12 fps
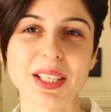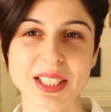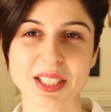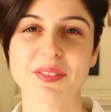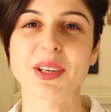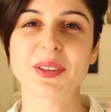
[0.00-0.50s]
This
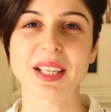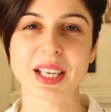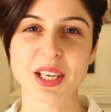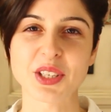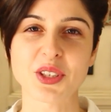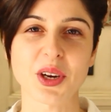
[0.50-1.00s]
is the video that
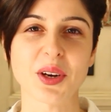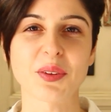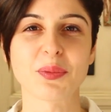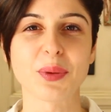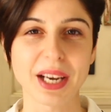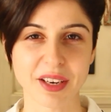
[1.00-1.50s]
he shot
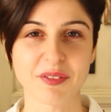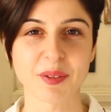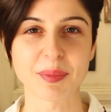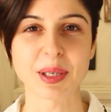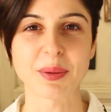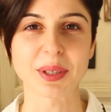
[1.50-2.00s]
of waiting
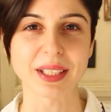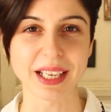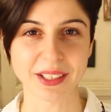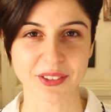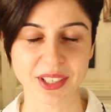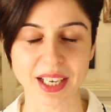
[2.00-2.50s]
for me with
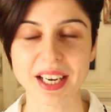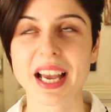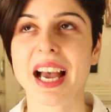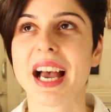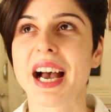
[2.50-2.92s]
Gatorade.